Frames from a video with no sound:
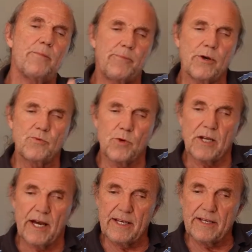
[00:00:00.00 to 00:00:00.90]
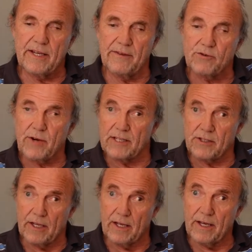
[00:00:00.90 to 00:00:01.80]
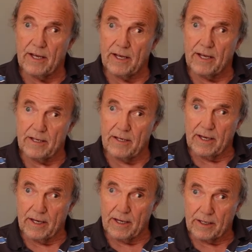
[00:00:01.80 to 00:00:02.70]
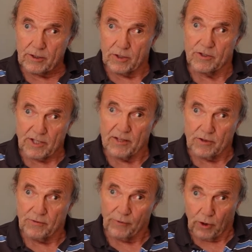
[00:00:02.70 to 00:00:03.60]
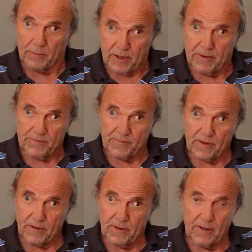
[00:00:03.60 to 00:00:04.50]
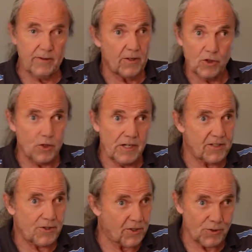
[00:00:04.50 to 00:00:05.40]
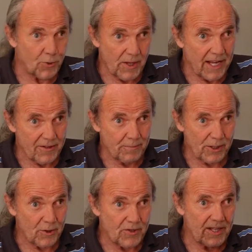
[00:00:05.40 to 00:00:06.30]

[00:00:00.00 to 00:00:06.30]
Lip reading: point one, I never write a consent form. Journalists don't do that, because